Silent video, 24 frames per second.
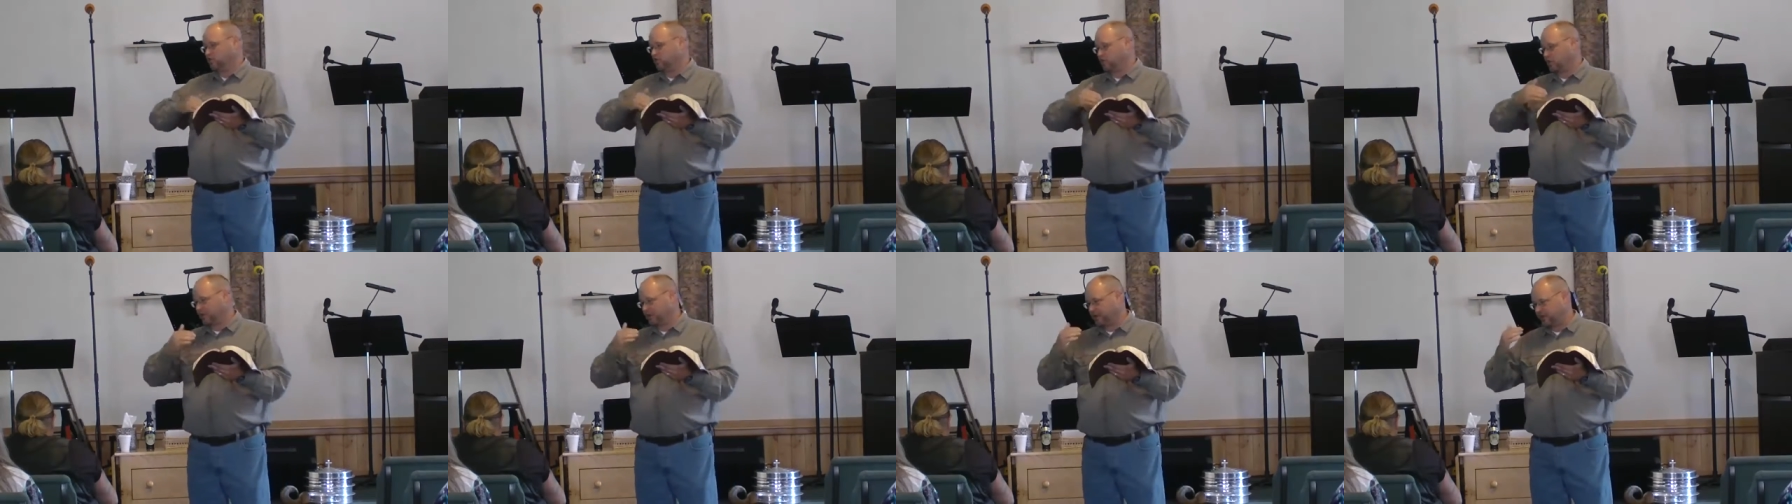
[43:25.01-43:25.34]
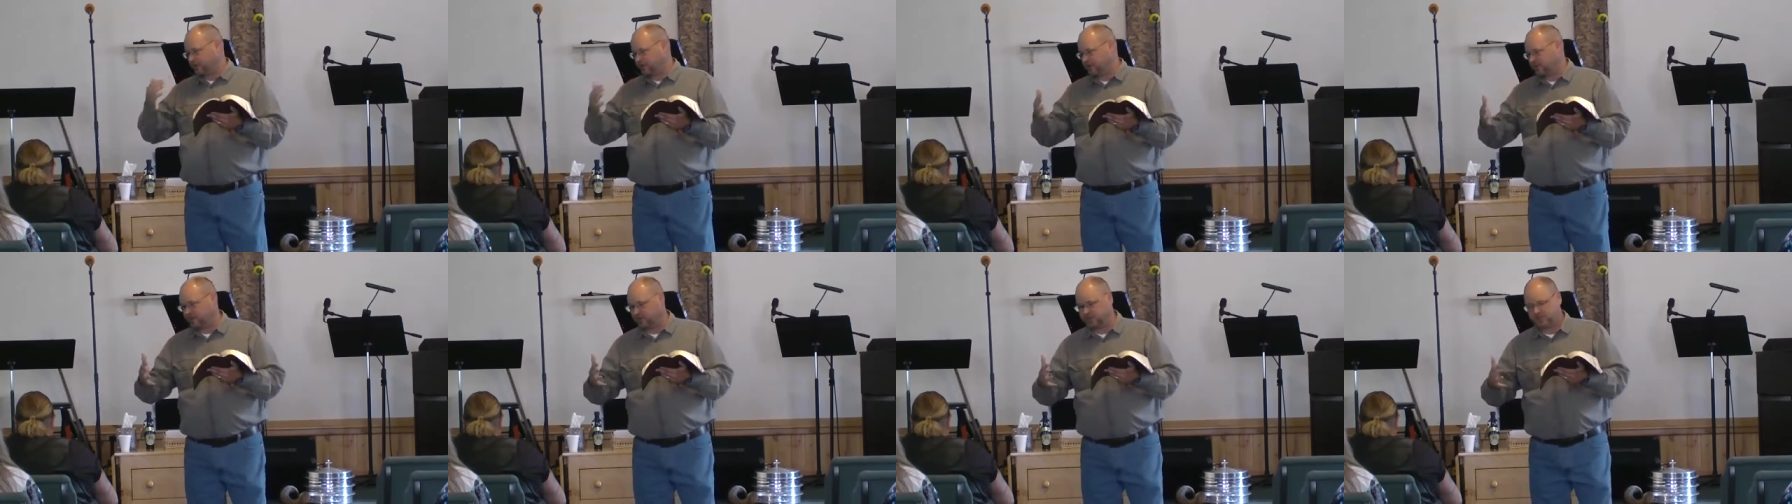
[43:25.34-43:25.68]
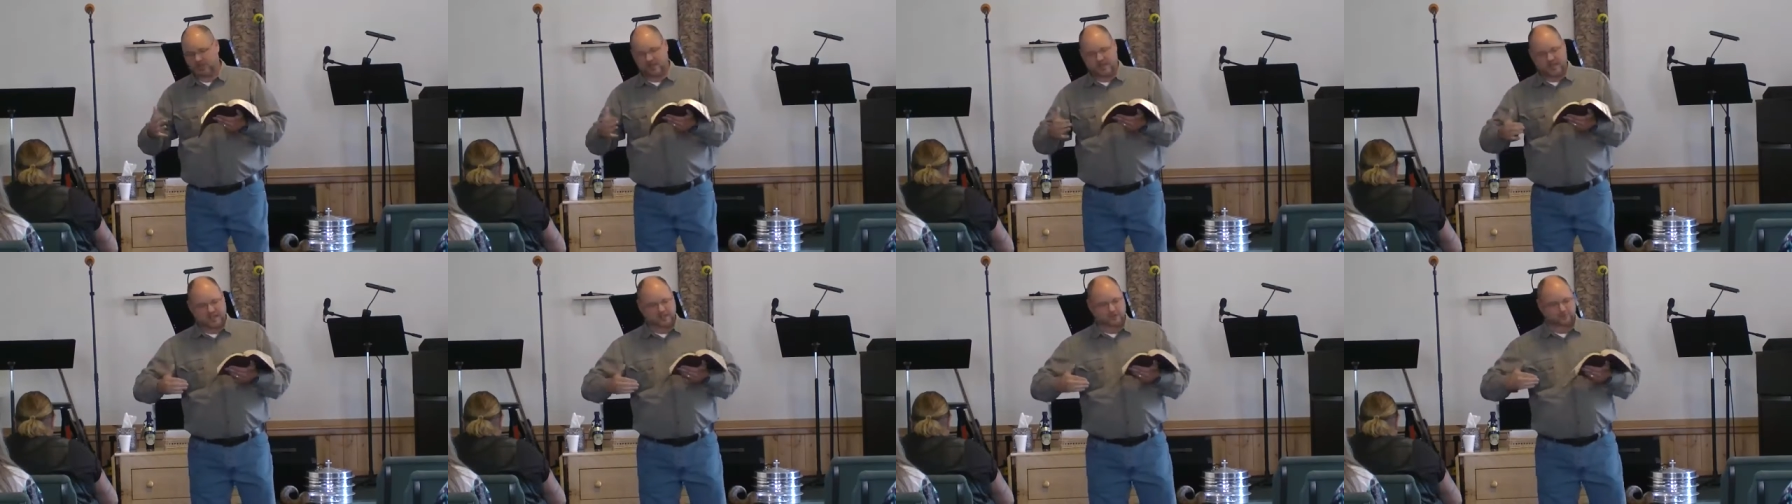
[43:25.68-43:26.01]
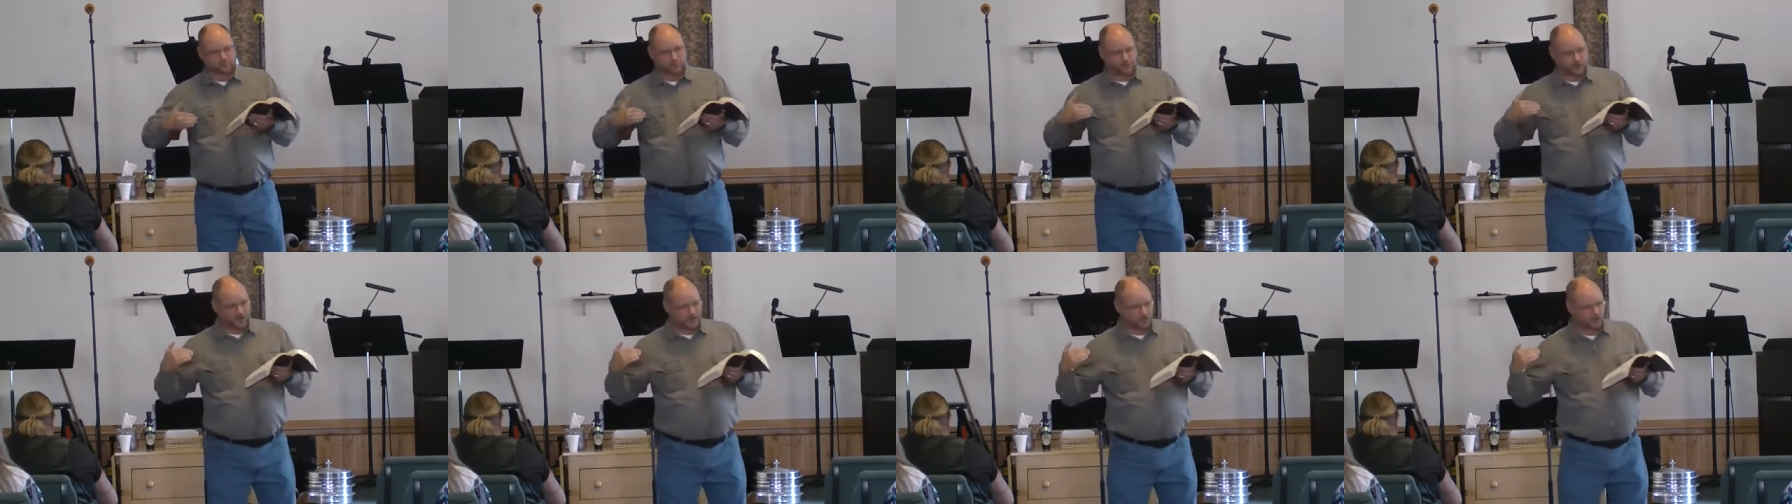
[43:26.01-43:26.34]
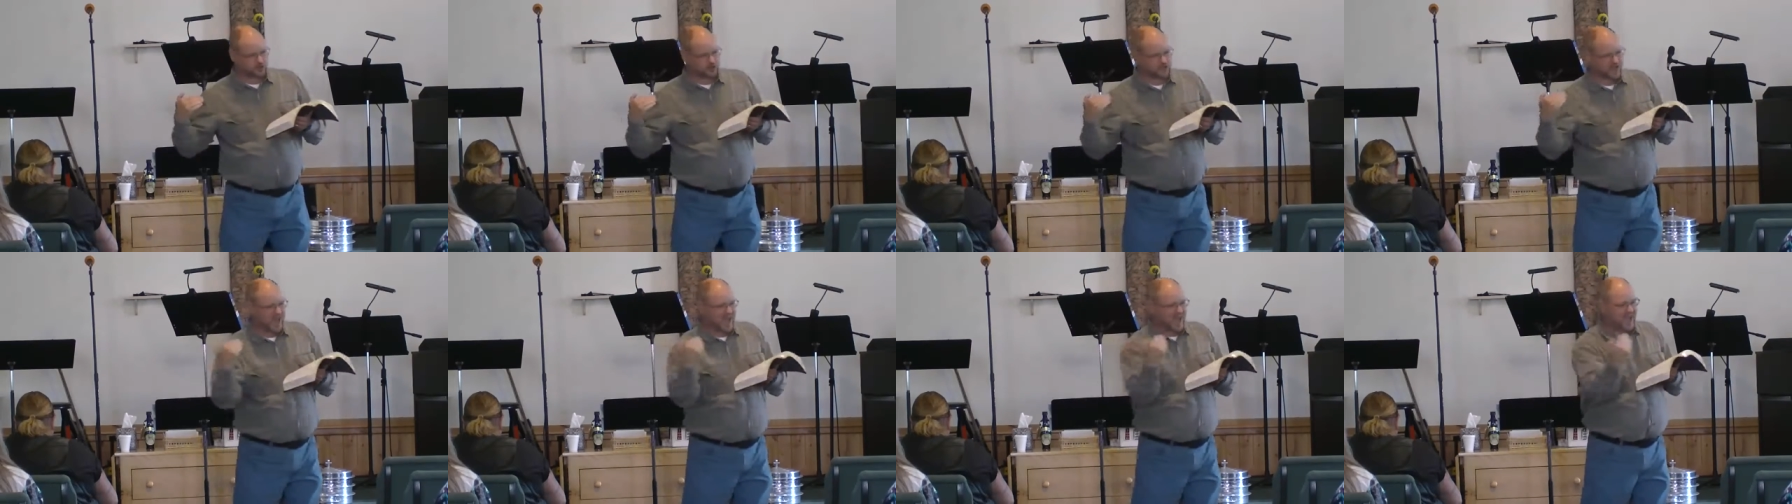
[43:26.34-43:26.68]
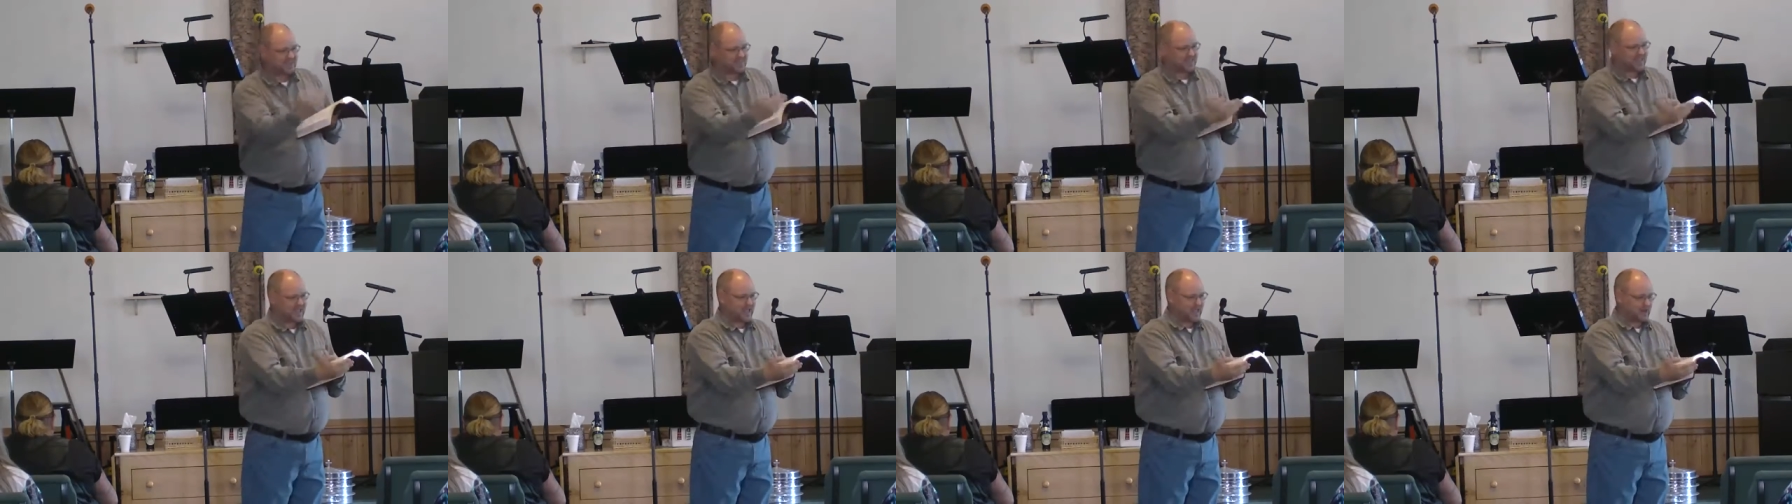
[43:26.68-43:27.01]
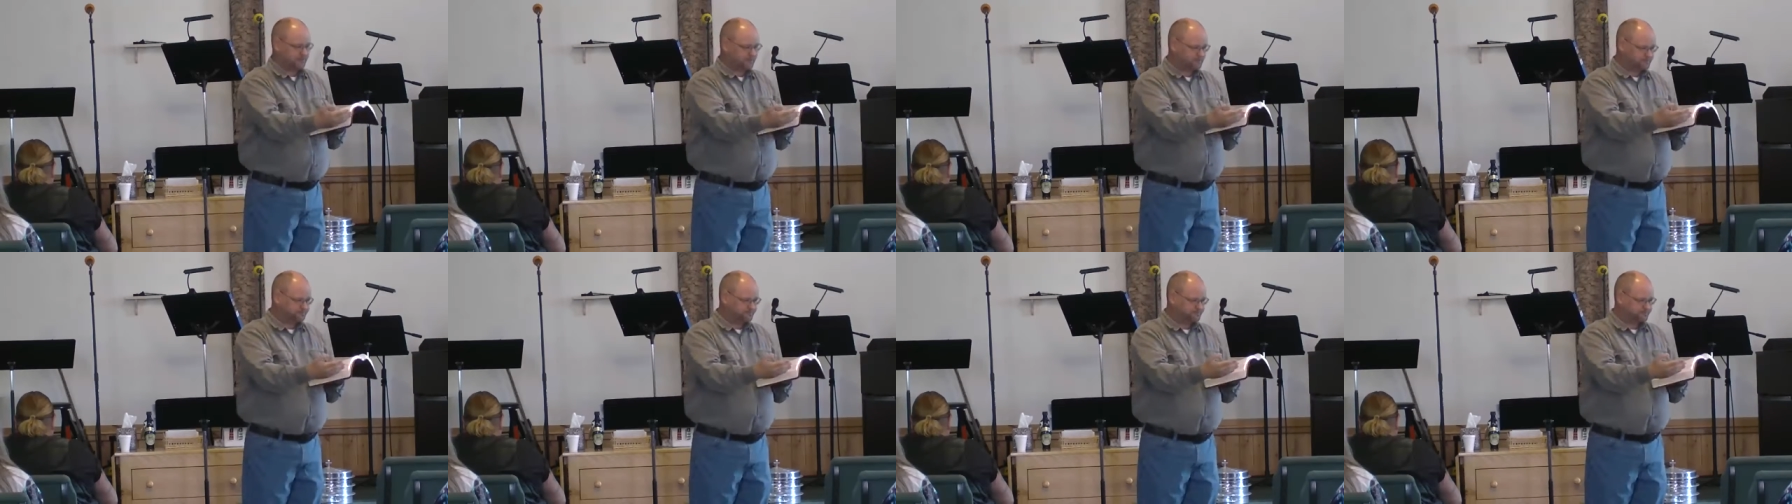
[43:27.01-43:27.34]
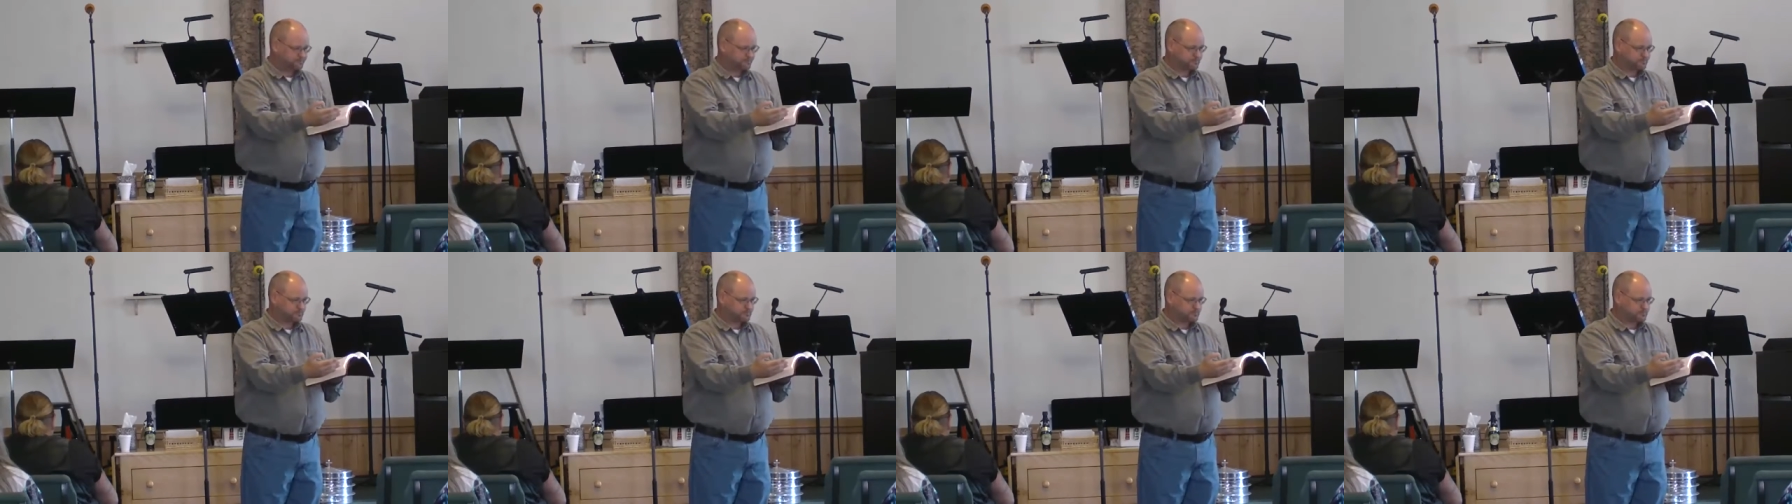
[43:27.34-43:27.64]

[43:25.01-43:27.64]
so the condition is bring your tithe in.